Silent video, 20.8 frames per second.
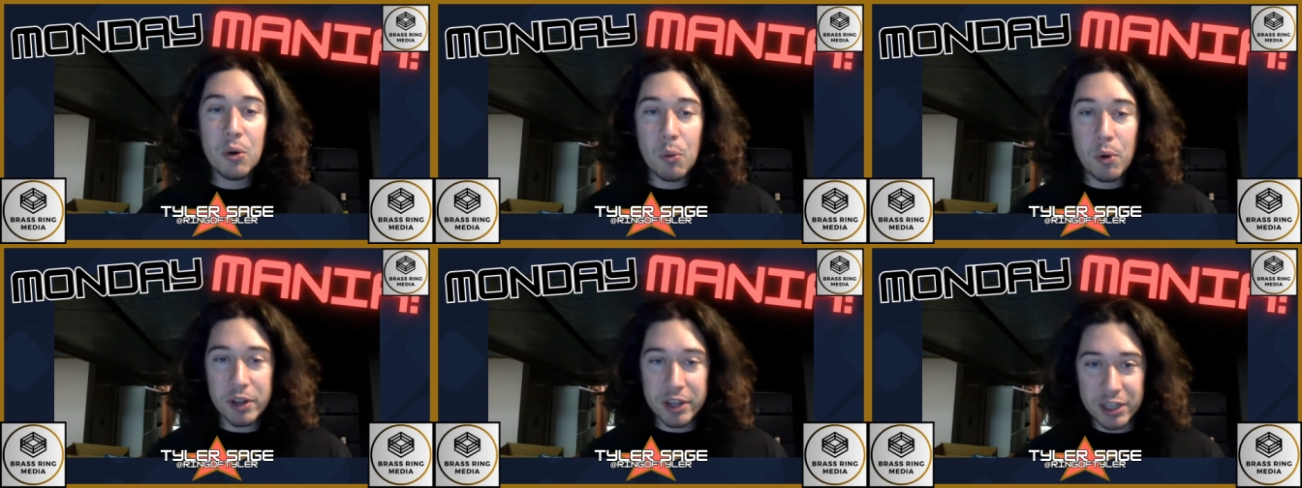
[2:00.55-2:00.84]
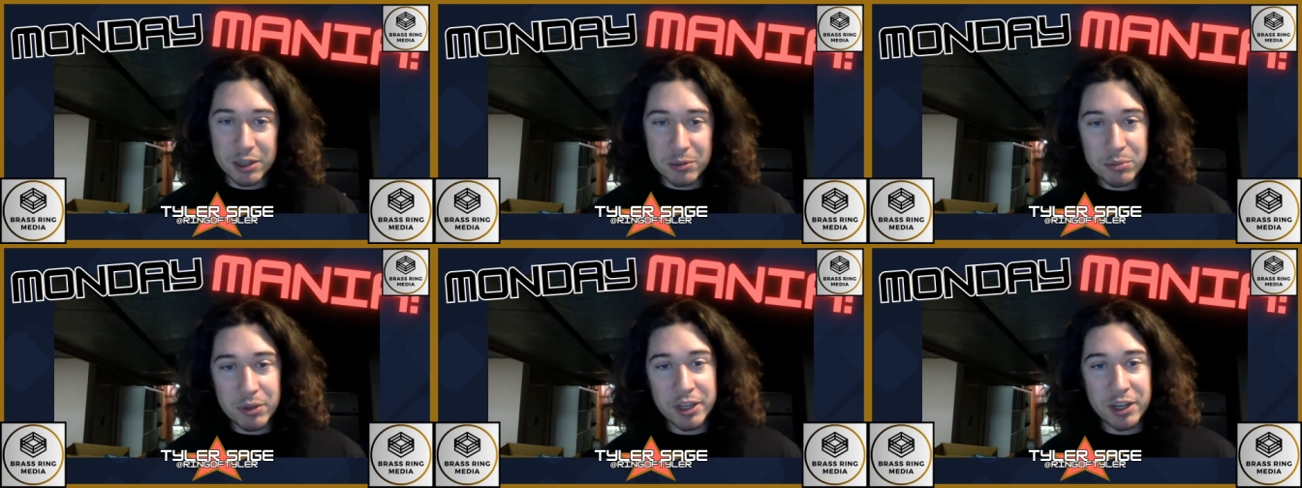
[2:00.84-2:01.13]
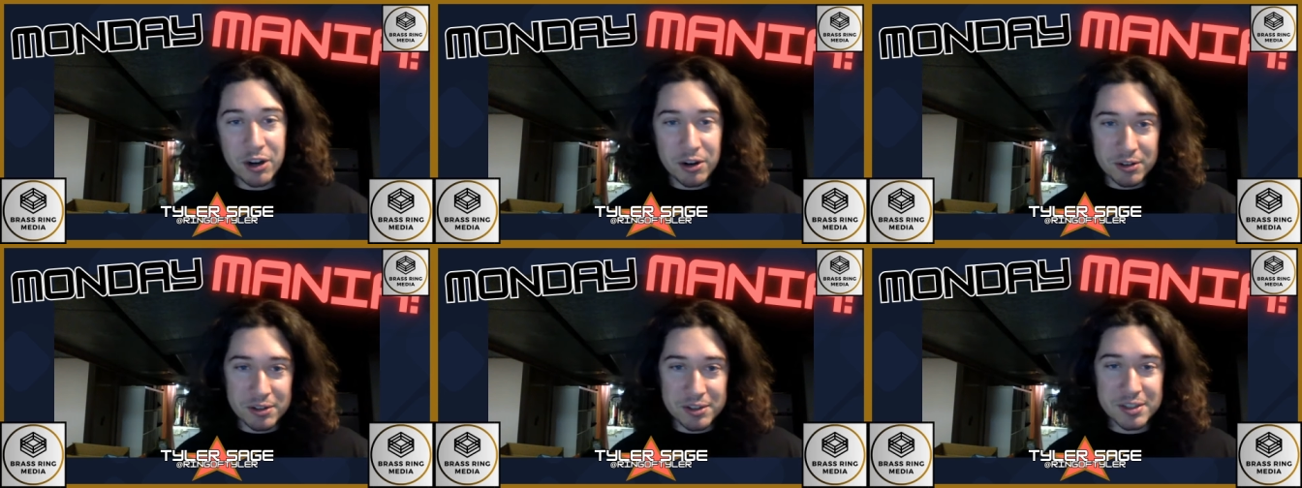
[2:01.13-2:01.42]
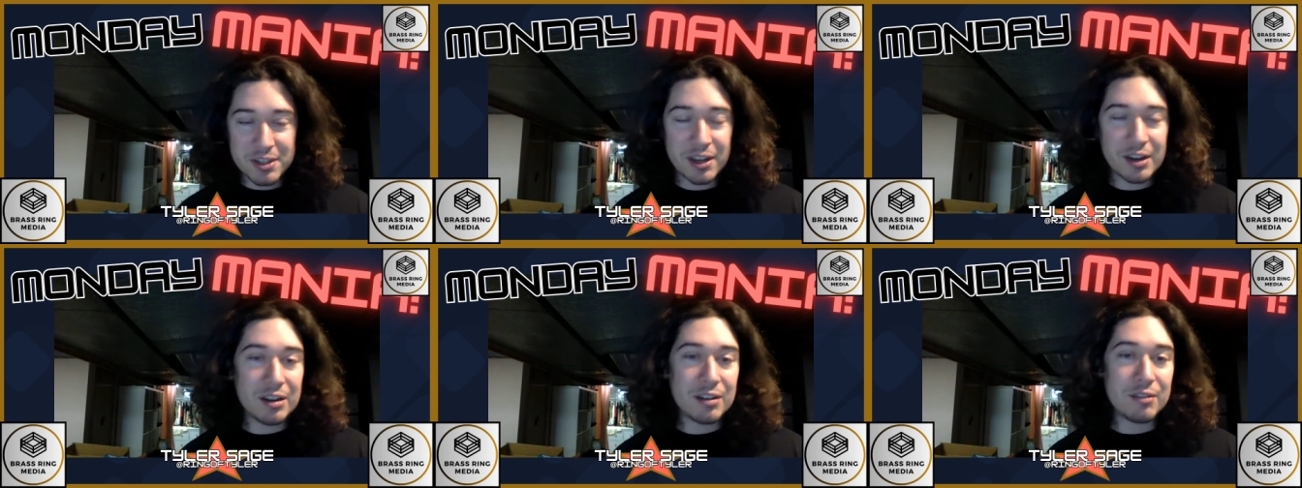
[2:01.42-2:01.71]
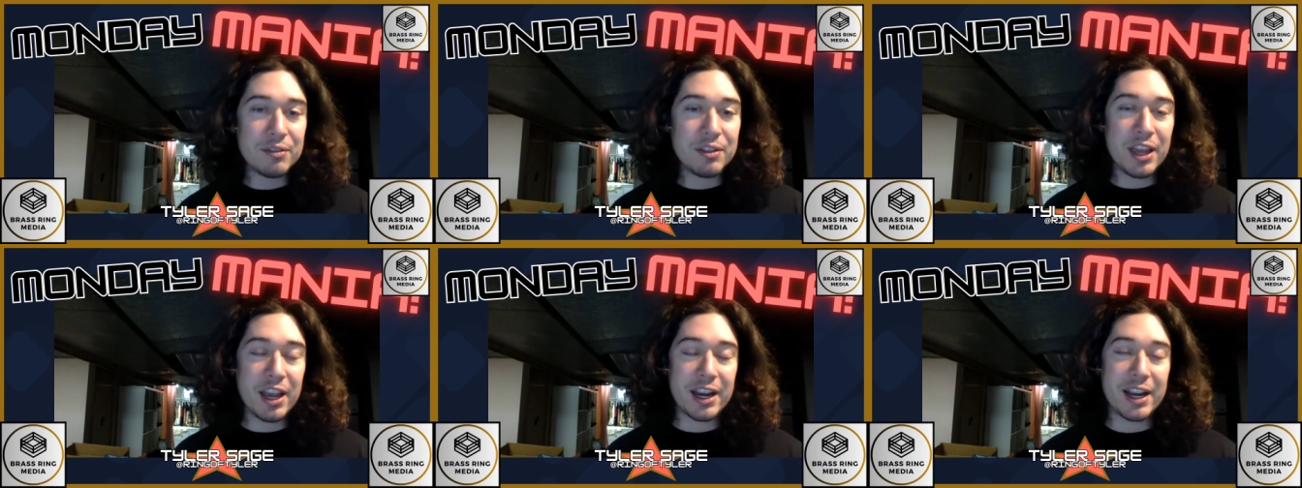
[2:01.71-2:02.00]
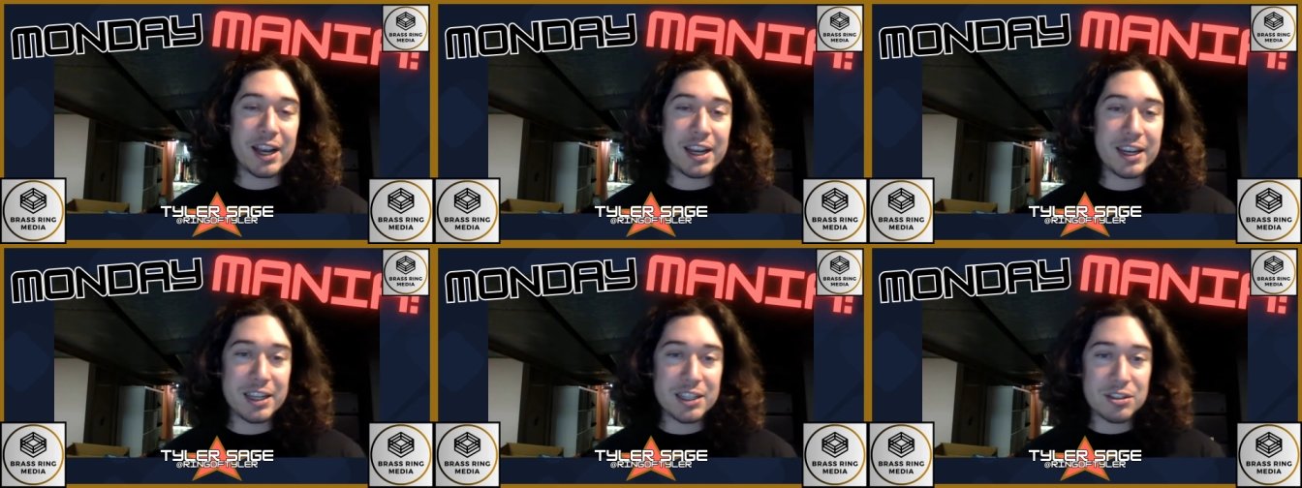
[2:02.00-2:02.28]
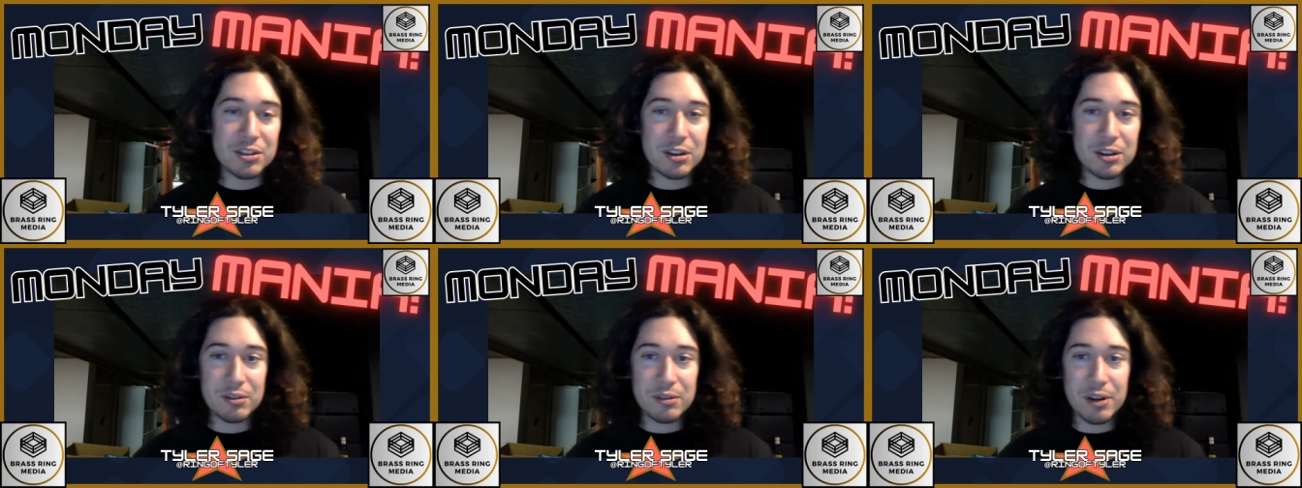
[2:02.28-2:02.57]
one that can play guard and center if that guy
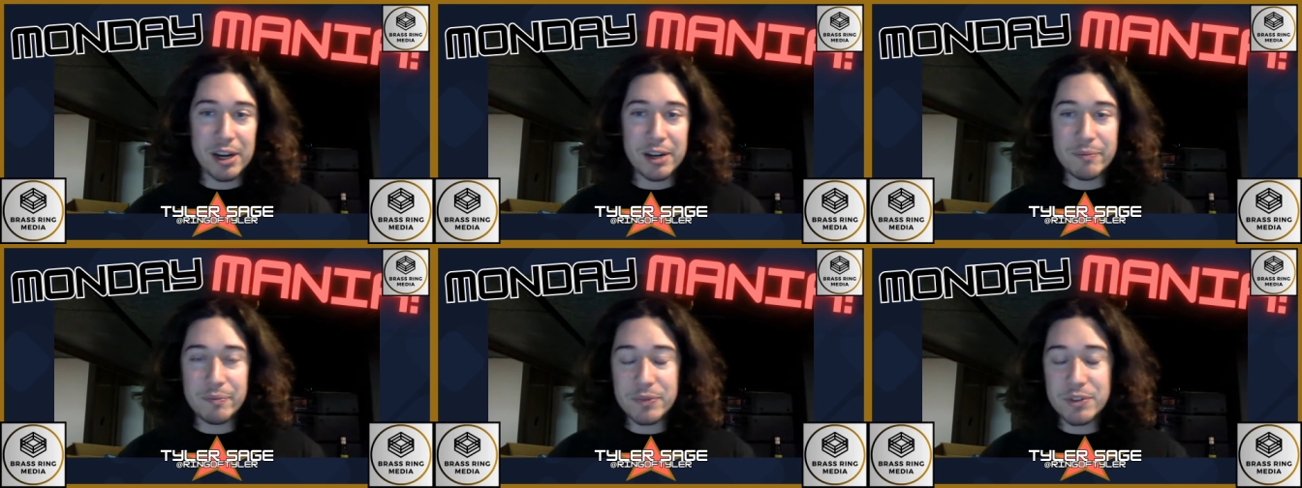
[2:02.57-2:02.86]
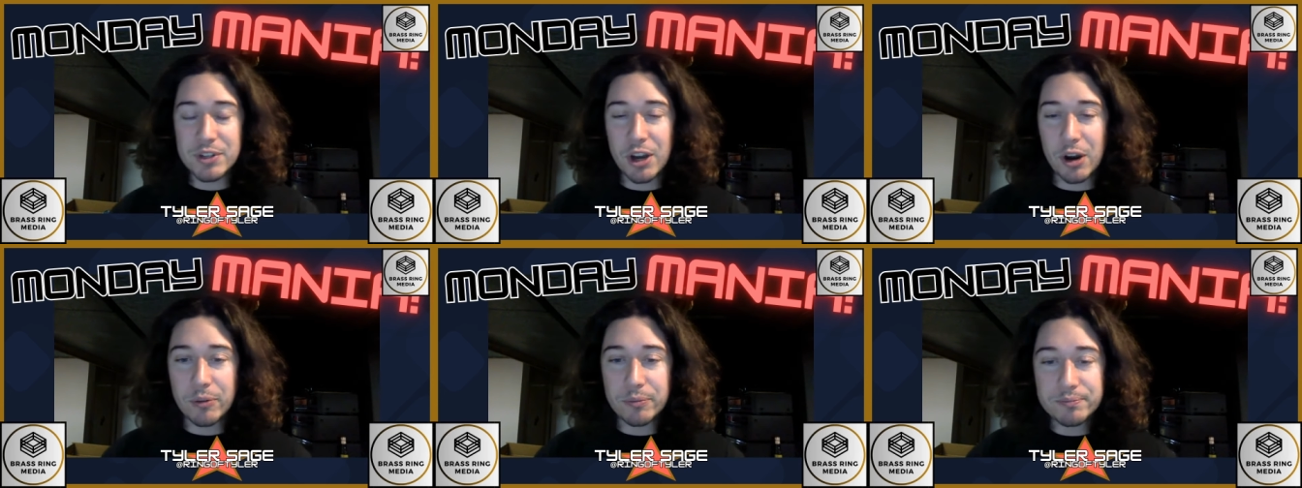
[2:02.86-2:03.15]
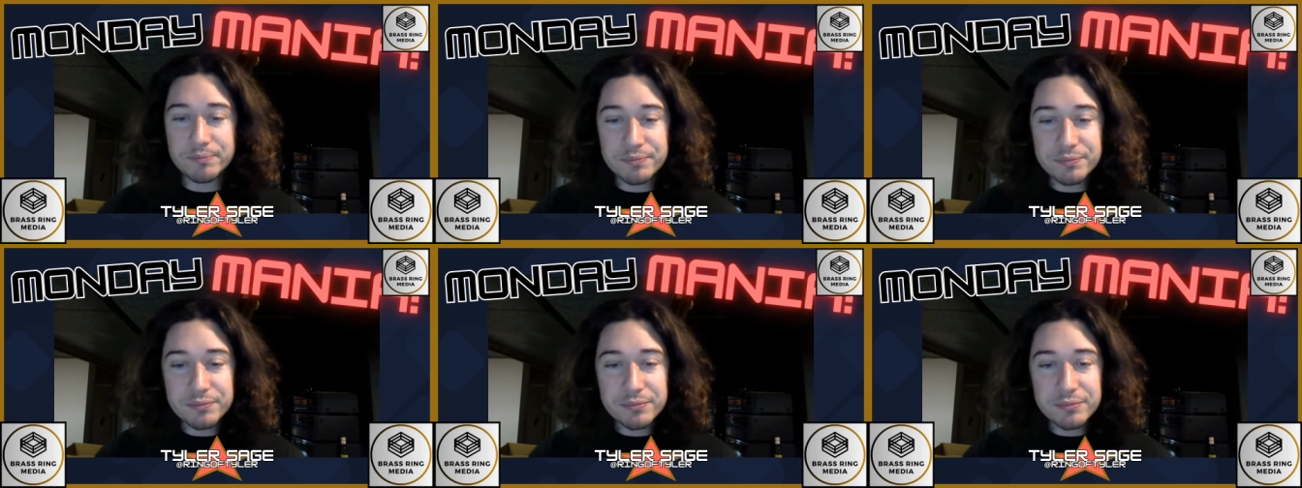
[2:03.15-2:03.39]
gets hurt, right? So